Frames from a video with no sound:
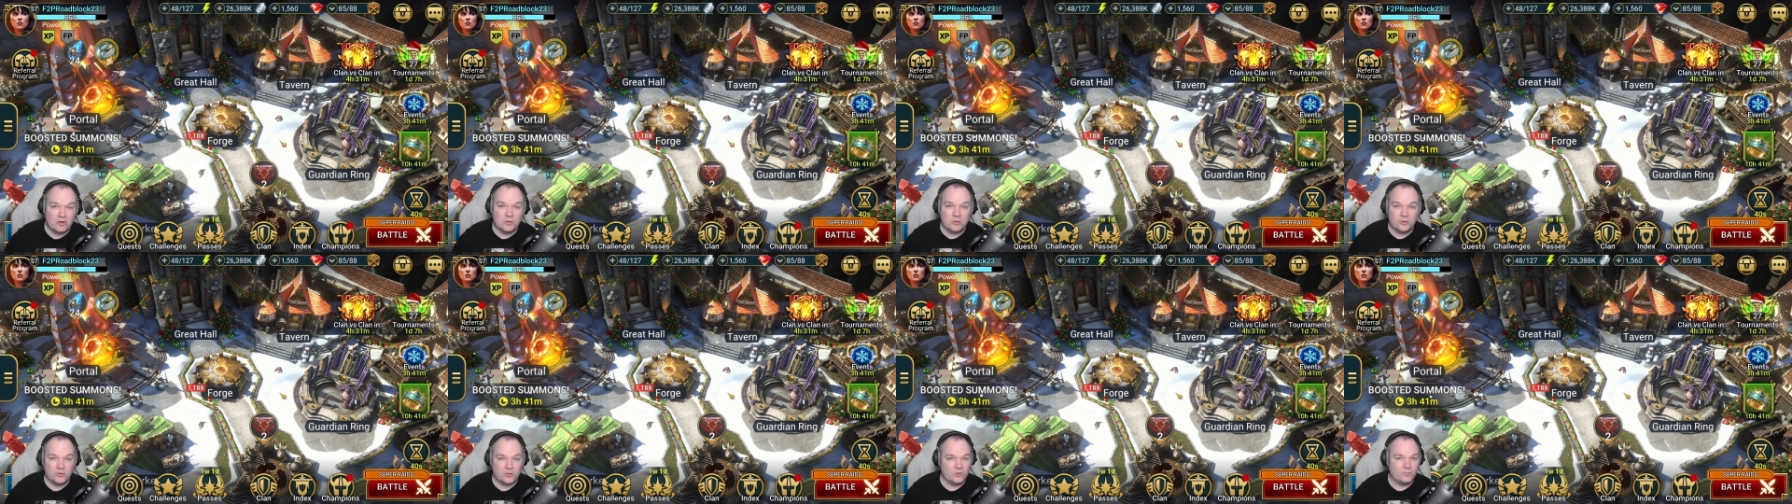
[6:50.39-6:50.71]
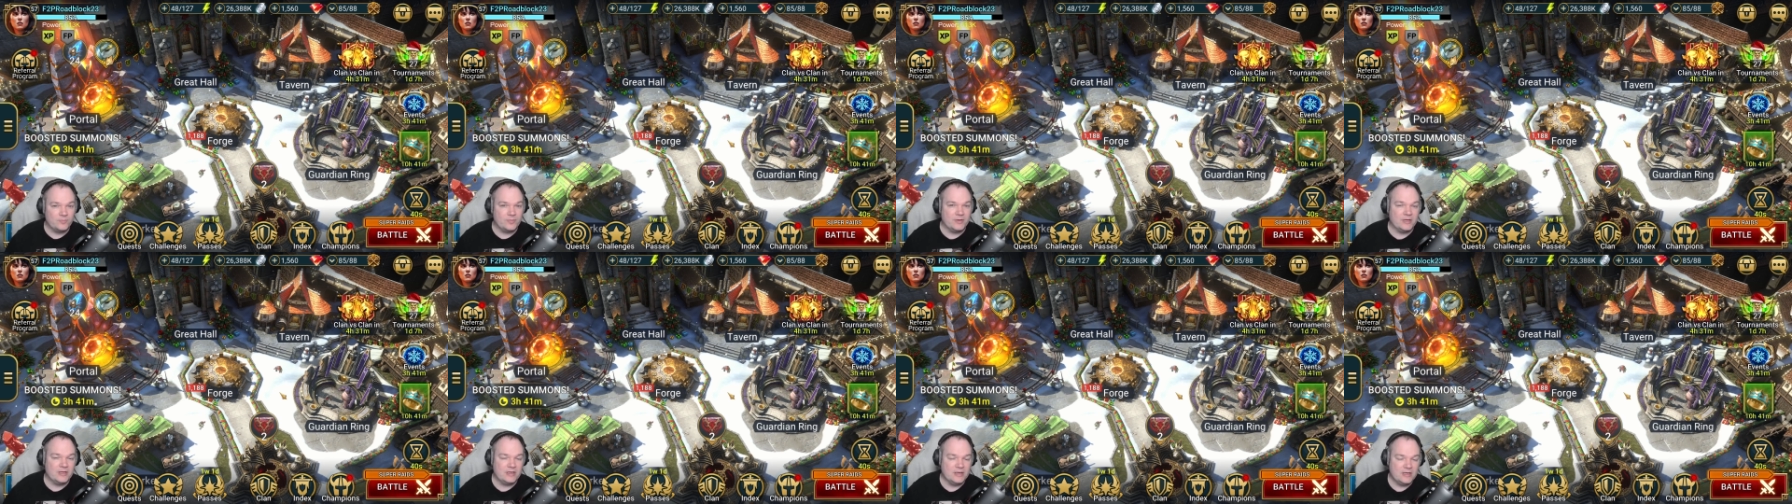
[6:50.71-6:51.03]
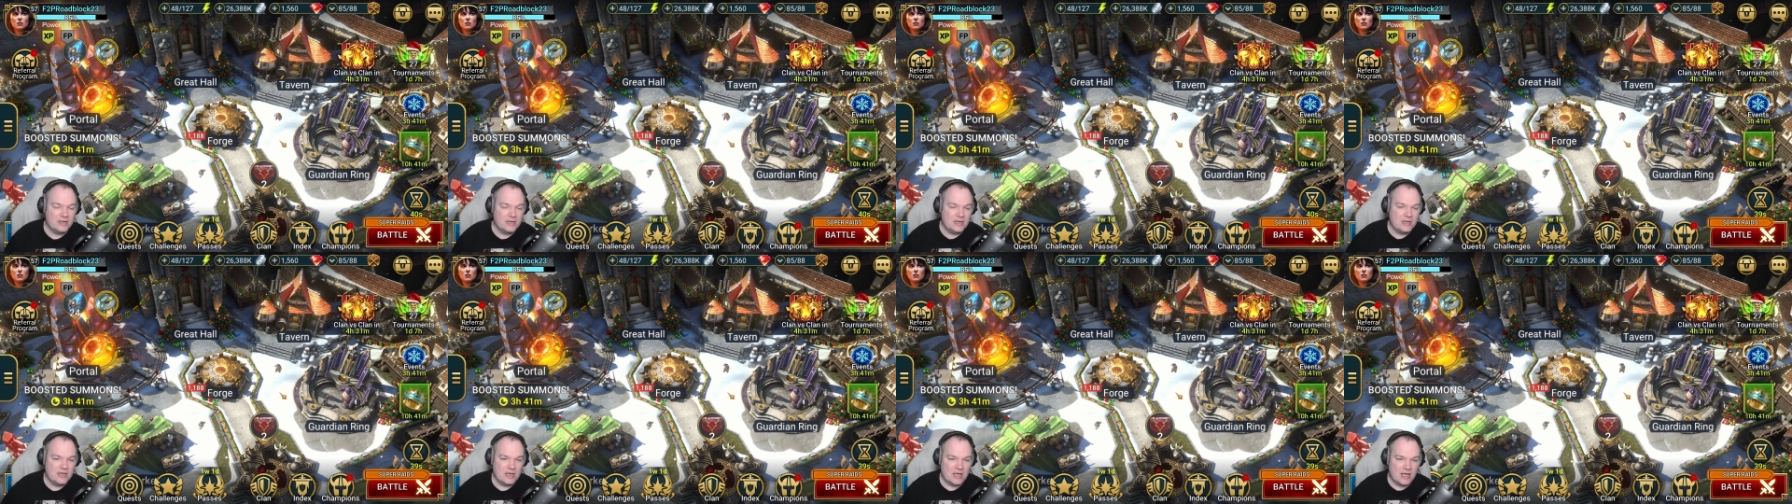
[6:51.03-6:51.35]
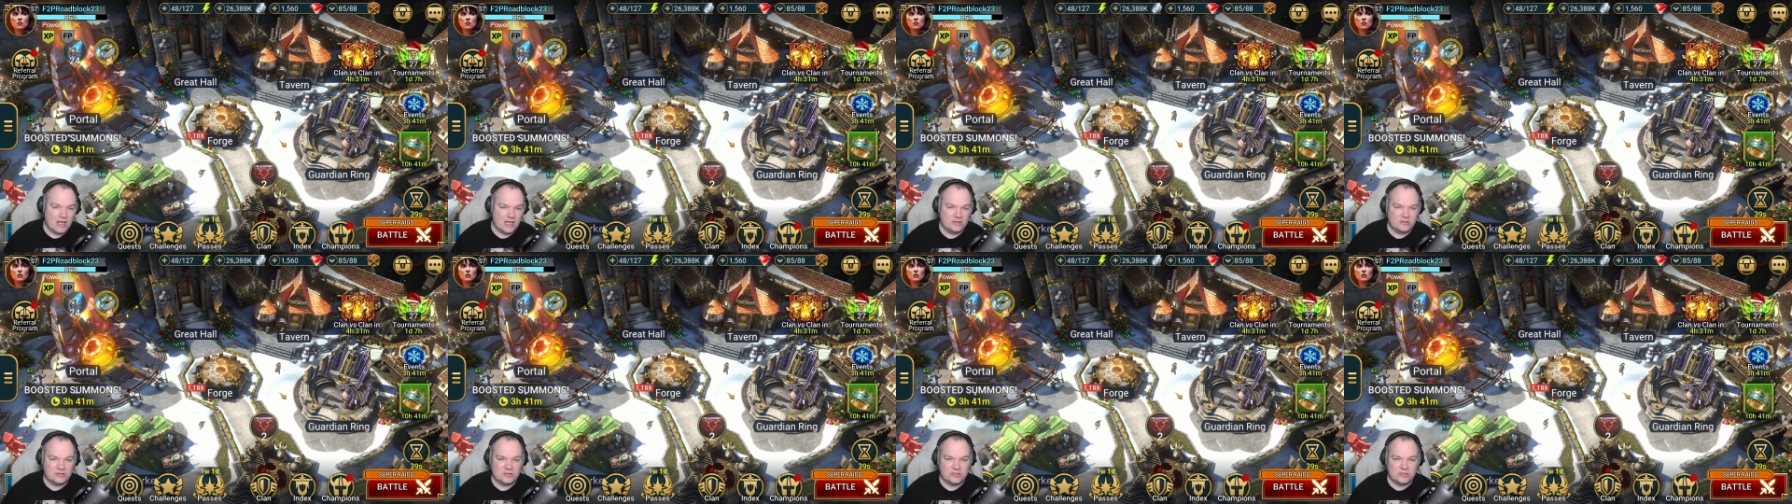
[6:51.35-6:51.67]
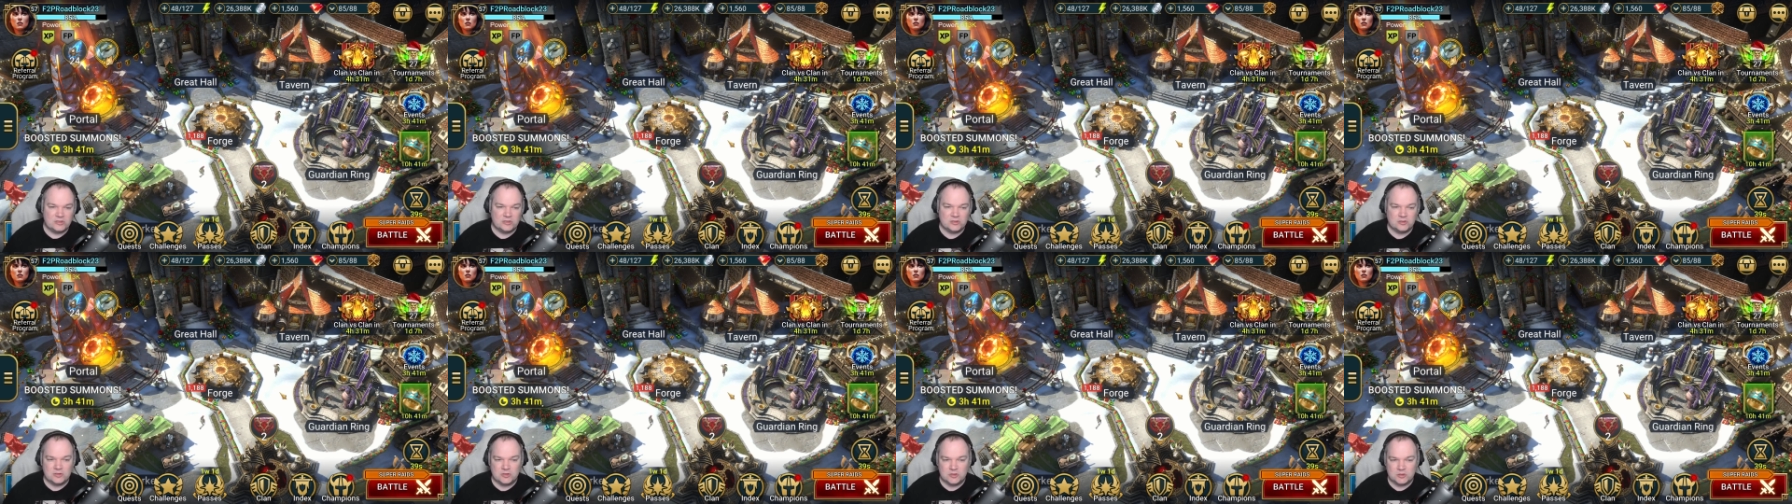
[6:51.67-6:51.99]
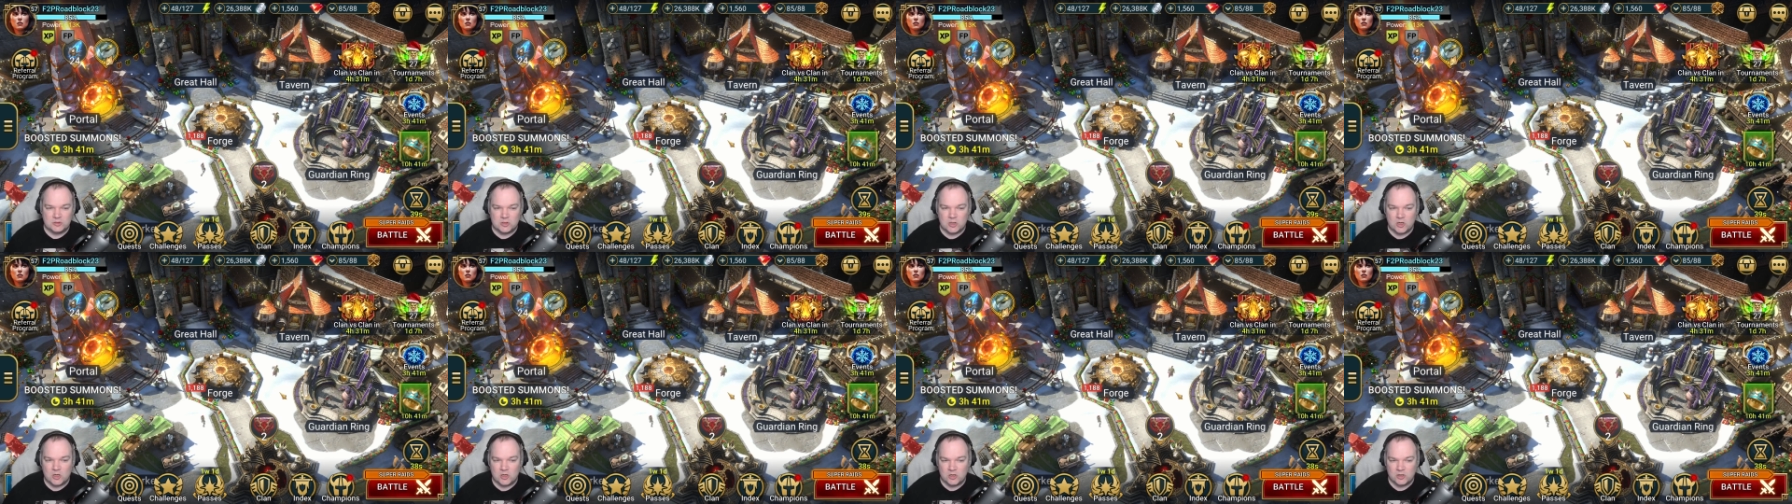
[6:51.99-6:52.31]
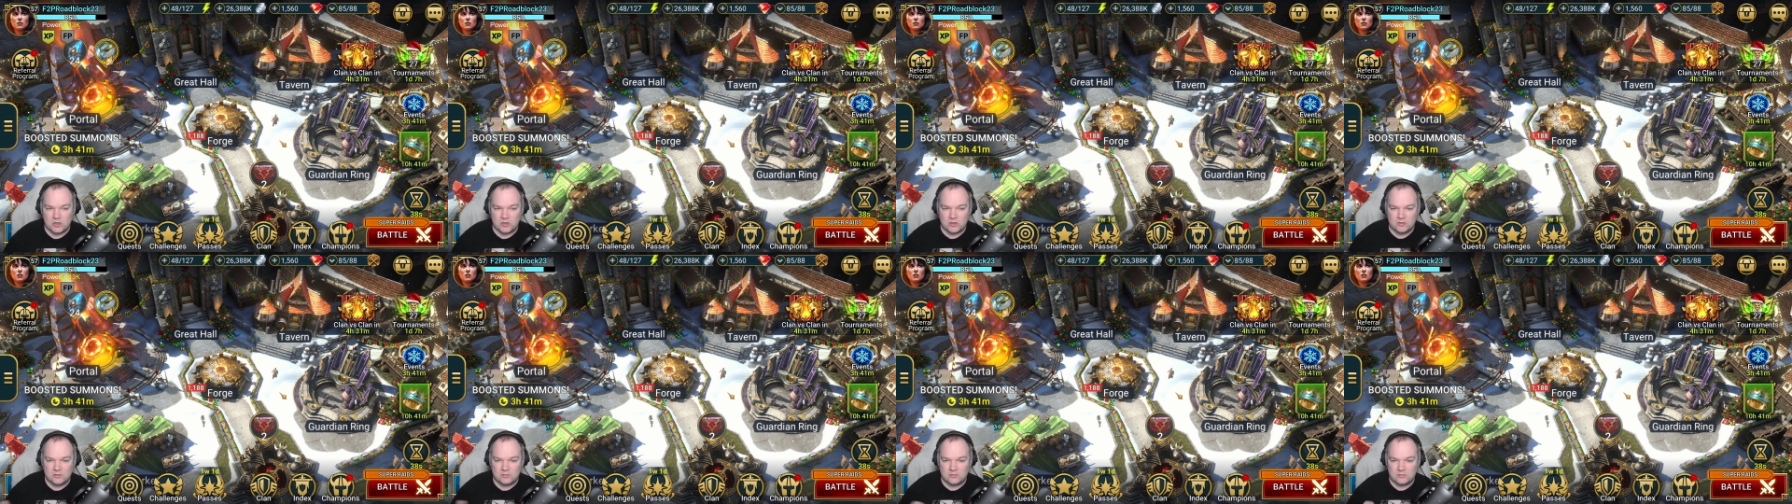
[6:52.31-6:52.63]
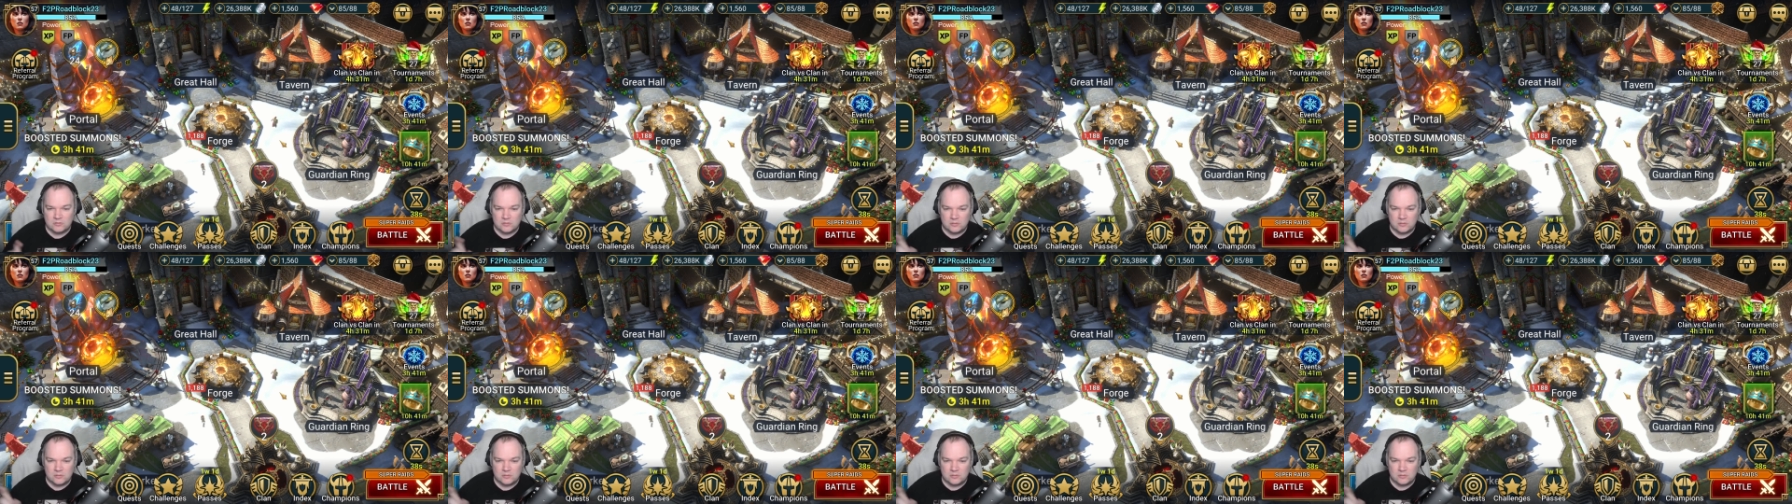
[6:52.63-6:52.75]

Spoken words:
little bit and start